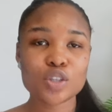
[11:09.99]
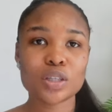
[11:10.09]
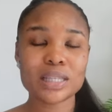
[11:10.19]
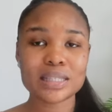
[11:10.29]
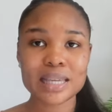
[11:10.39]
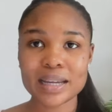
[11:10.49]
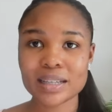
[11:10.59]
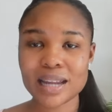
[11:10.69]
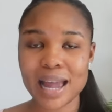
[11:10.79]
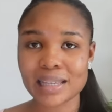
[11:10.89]
So the
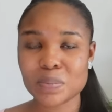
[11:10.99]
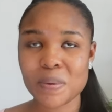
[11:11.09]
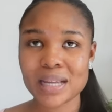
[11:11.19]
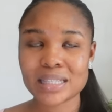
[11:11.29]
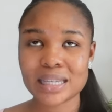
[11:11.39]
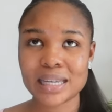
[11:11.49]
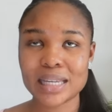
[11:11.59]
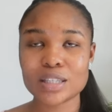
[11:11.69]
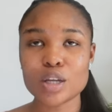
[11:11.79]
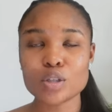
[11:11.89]
second aspect
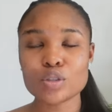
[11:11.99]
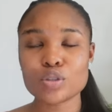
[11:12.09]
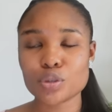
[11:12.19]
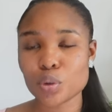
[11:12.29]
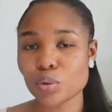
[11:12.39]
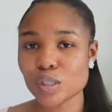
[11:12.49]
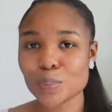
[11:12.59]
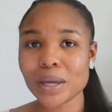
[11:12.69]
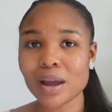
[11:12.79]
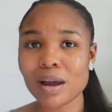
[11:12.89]
is,
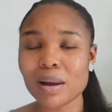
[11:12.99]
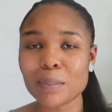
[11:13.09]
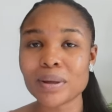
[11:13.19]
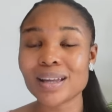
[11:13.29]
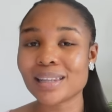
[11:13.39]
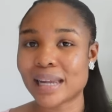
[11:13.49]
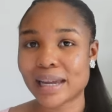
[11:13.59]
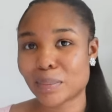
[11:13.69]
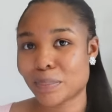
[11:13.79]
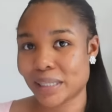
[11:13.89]
don't become a
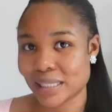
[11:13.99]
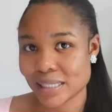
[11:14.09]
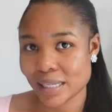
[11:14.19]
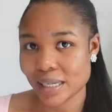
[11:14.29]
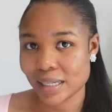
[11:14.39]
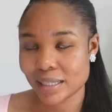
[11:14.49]
liability.